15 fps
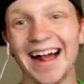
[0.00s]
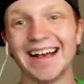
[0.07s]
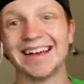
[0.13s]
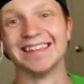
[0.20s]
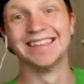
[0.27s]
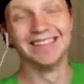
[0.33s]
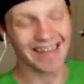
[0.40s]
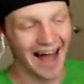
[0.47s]
I
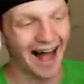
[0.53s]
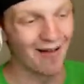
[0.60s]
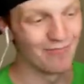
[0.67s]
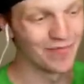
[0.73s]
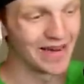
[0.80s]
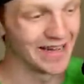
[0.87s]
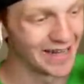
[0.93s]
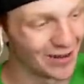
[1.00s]
could
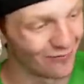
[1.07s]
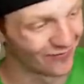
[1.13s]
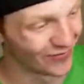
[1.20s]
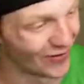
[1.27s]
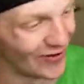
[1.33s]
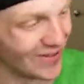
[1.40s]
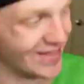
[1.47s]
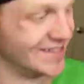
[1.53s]
not beat it
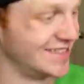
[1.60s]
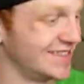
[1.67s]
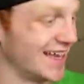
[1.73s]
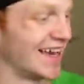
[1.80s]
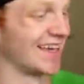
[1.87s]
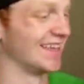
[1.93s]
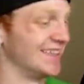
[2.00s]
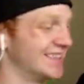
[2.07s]
for the
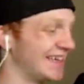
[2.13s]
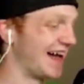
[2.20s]
second